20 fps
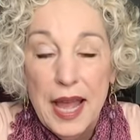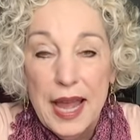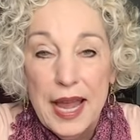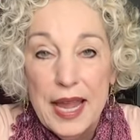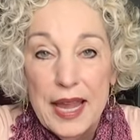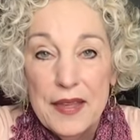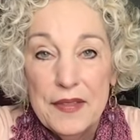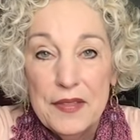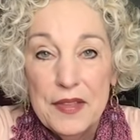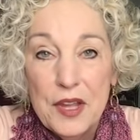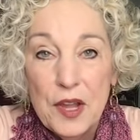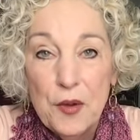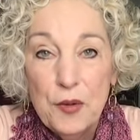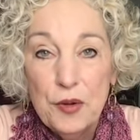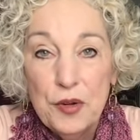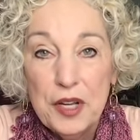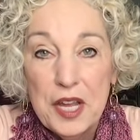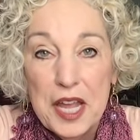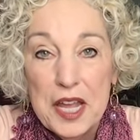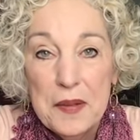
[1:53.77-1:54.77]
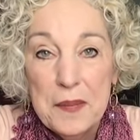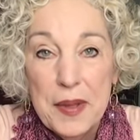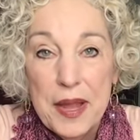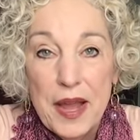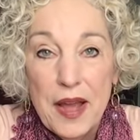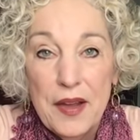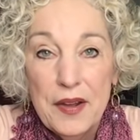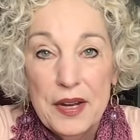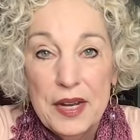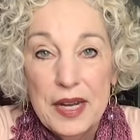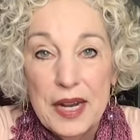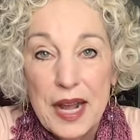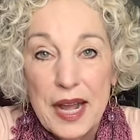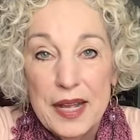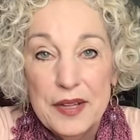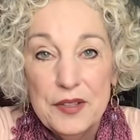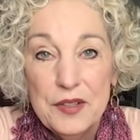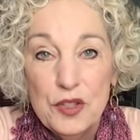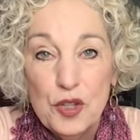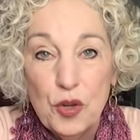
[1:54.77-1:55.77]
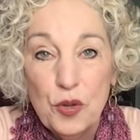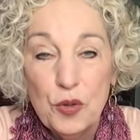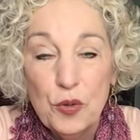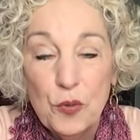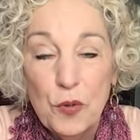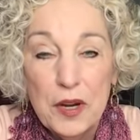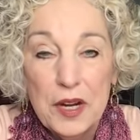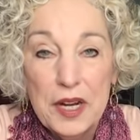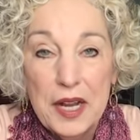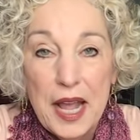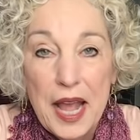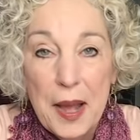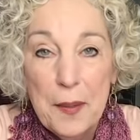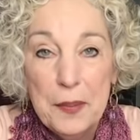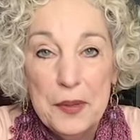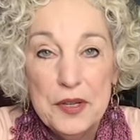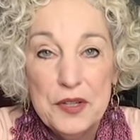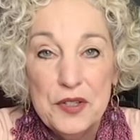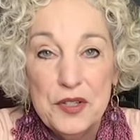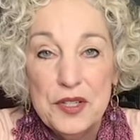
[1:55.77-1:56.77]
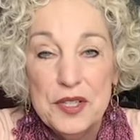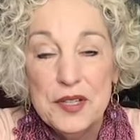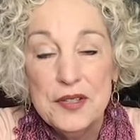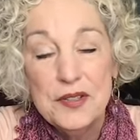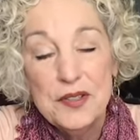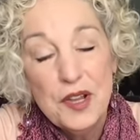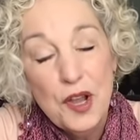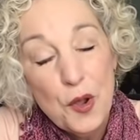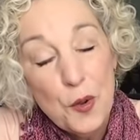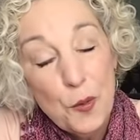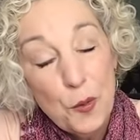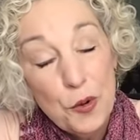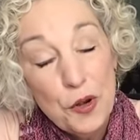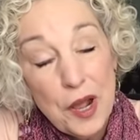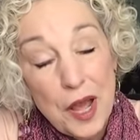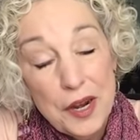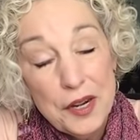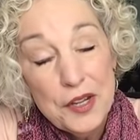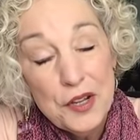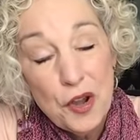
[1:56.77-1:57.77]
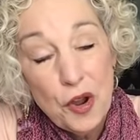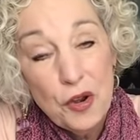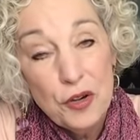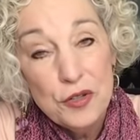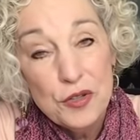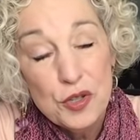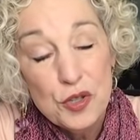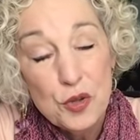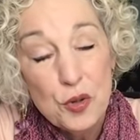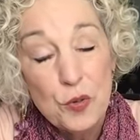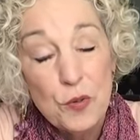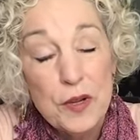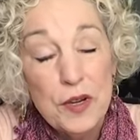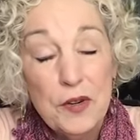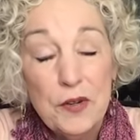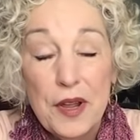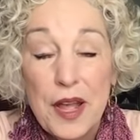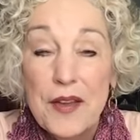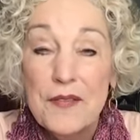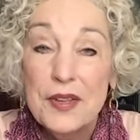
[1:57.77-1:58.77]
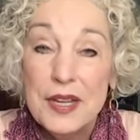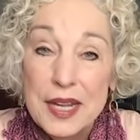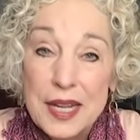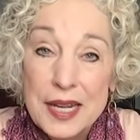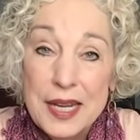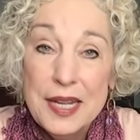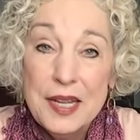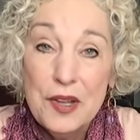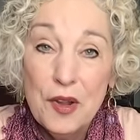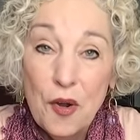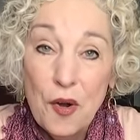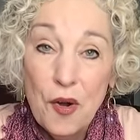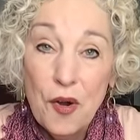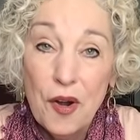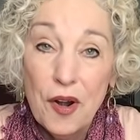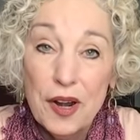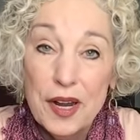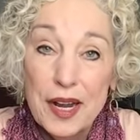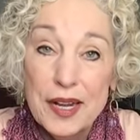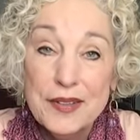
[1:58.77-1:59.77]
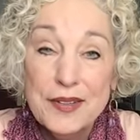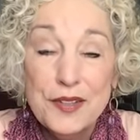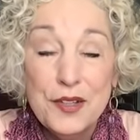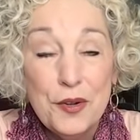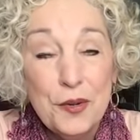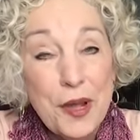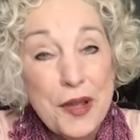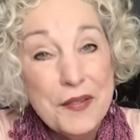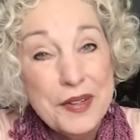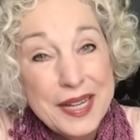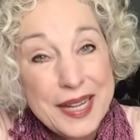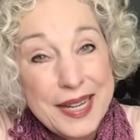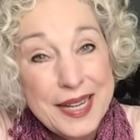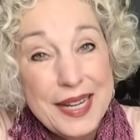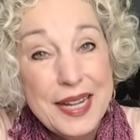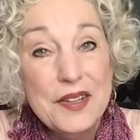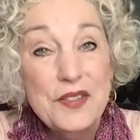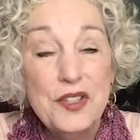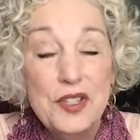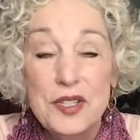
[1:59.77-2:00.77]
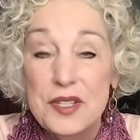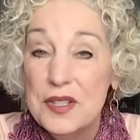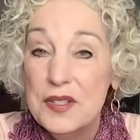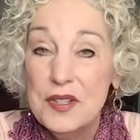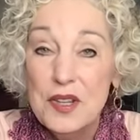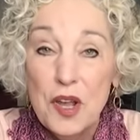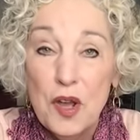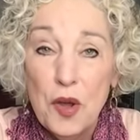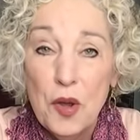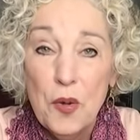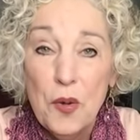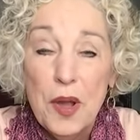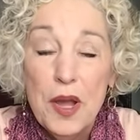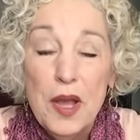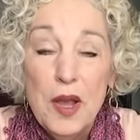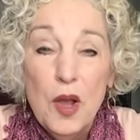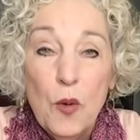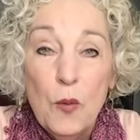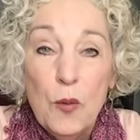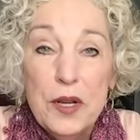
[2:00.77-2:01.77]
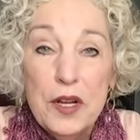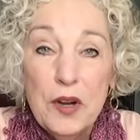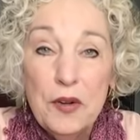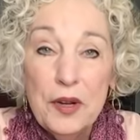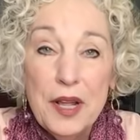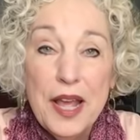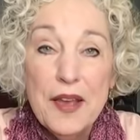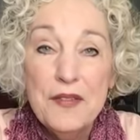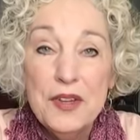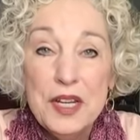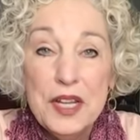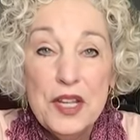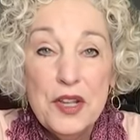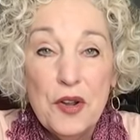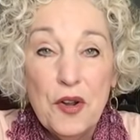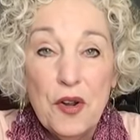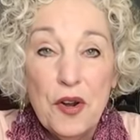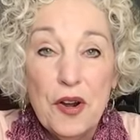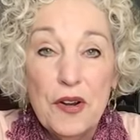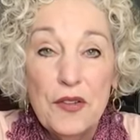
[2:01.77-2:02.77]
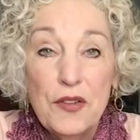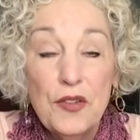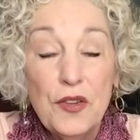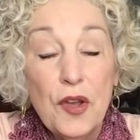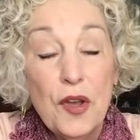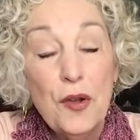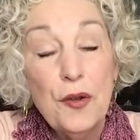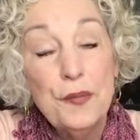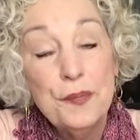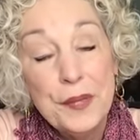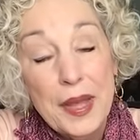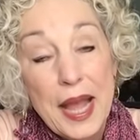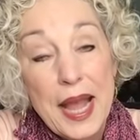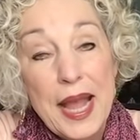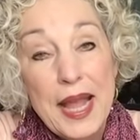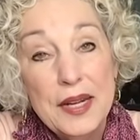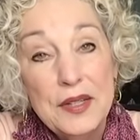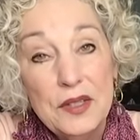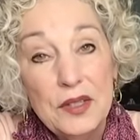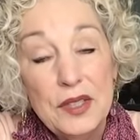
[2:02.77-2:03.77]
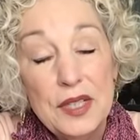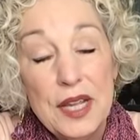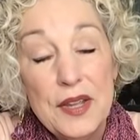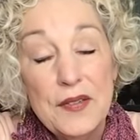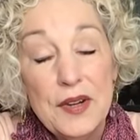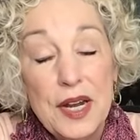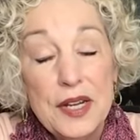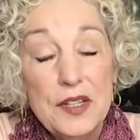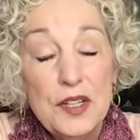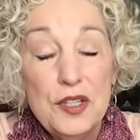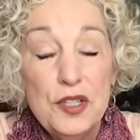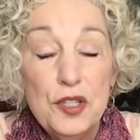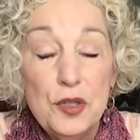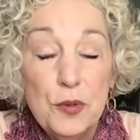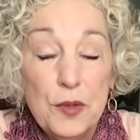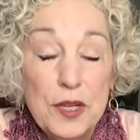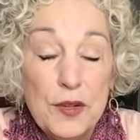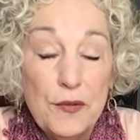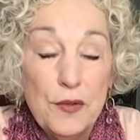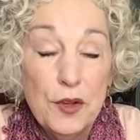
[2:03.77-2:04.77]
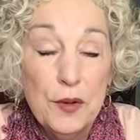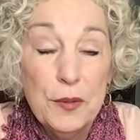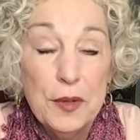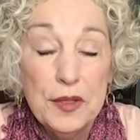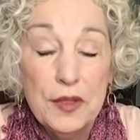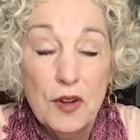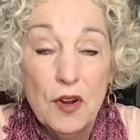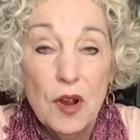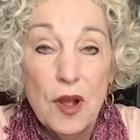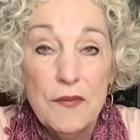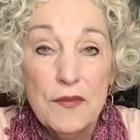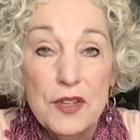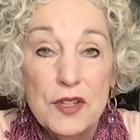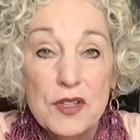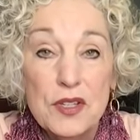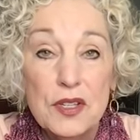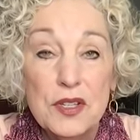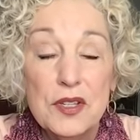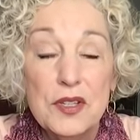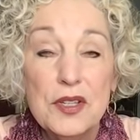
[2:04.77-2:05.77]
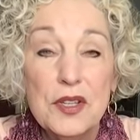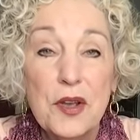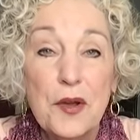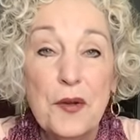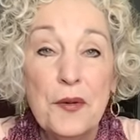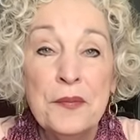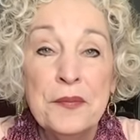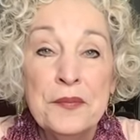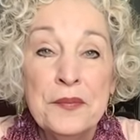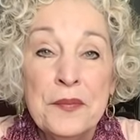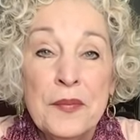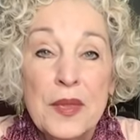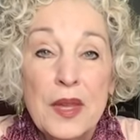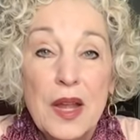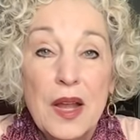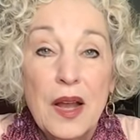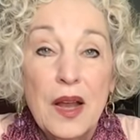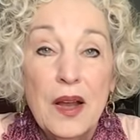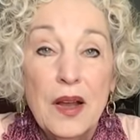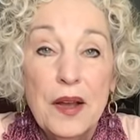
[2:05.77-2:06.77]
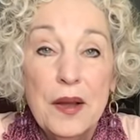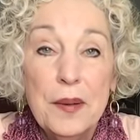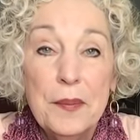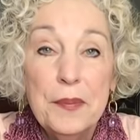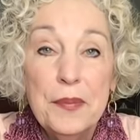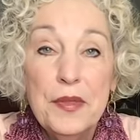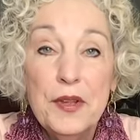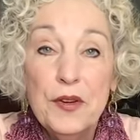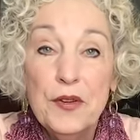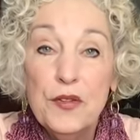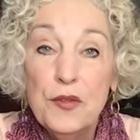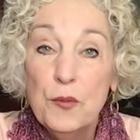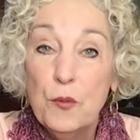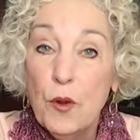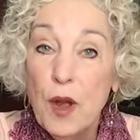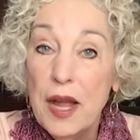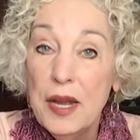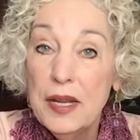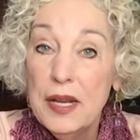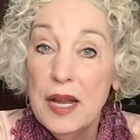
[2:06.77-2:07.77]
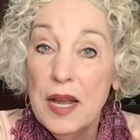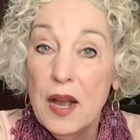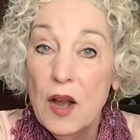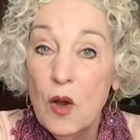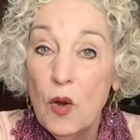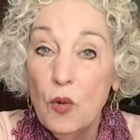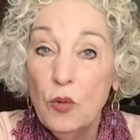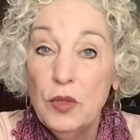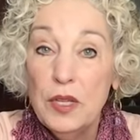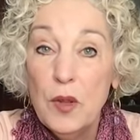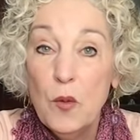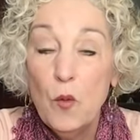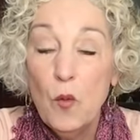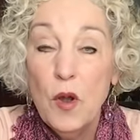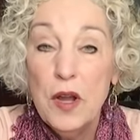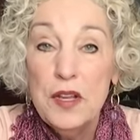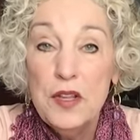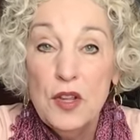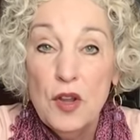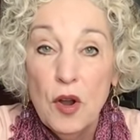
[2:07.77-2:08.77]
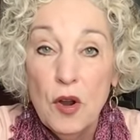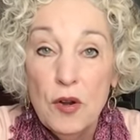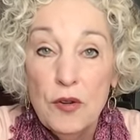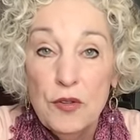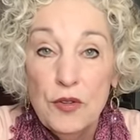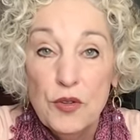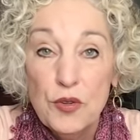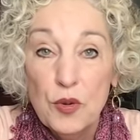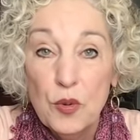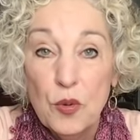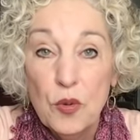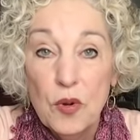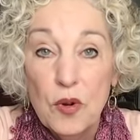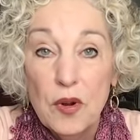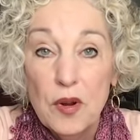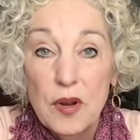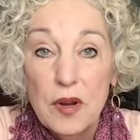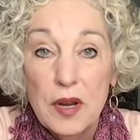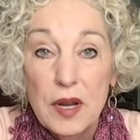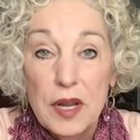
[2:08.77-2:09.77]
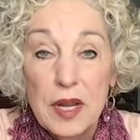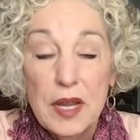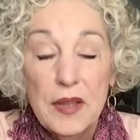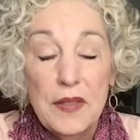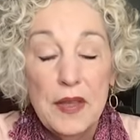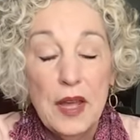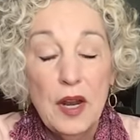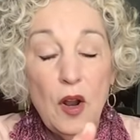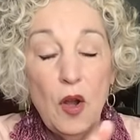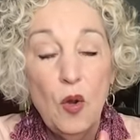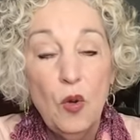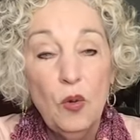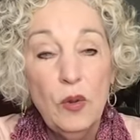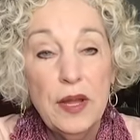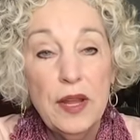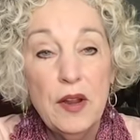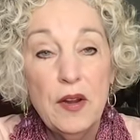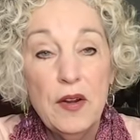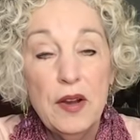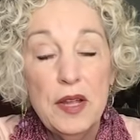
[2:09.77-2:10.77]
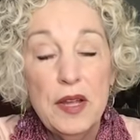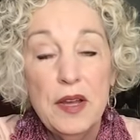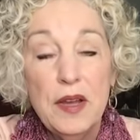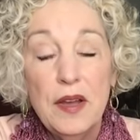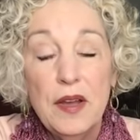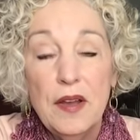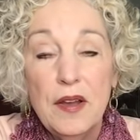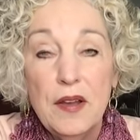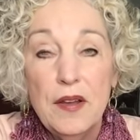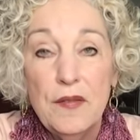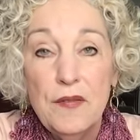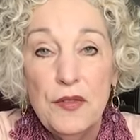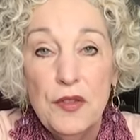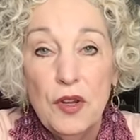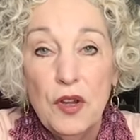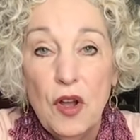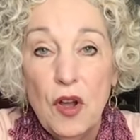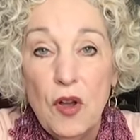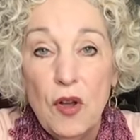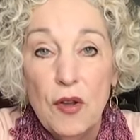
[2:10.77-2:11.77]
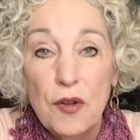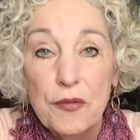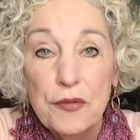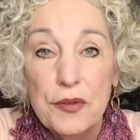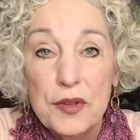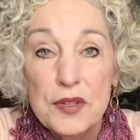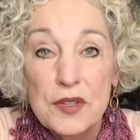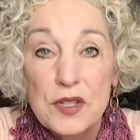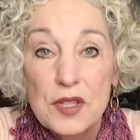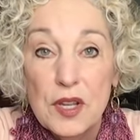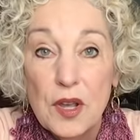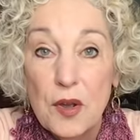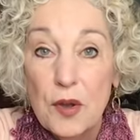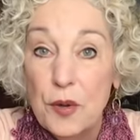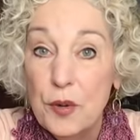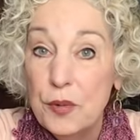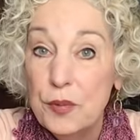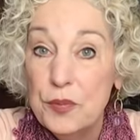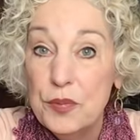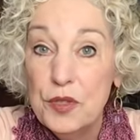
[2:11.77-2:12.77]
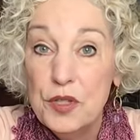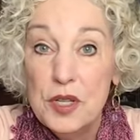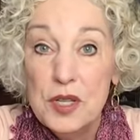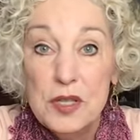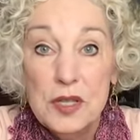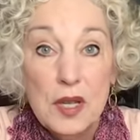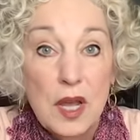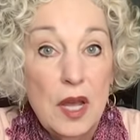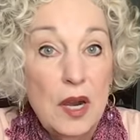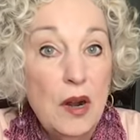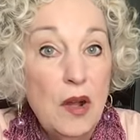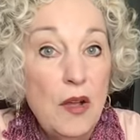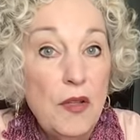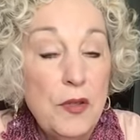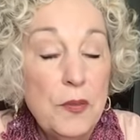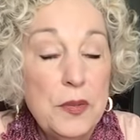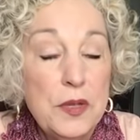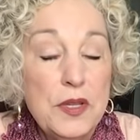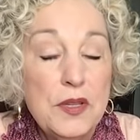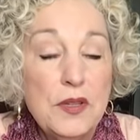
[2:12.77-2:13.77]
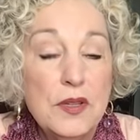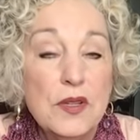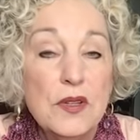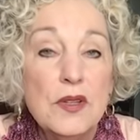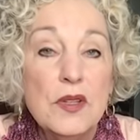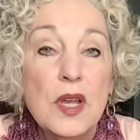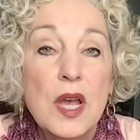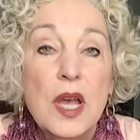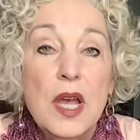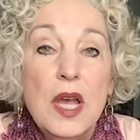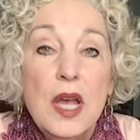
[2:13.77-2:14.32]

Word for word: And the owner came out, and I told her what had happened, and she says, "No, we're not a yarn store. We don't have any yarn." And I said, "You don't have any?" And she said, "No, we don't have any yarn." So I had to leave, and I didn't do any filming there, obviously. So um, there's right now only one yarn store in that whole area of the Gulf, and so she's got all the business.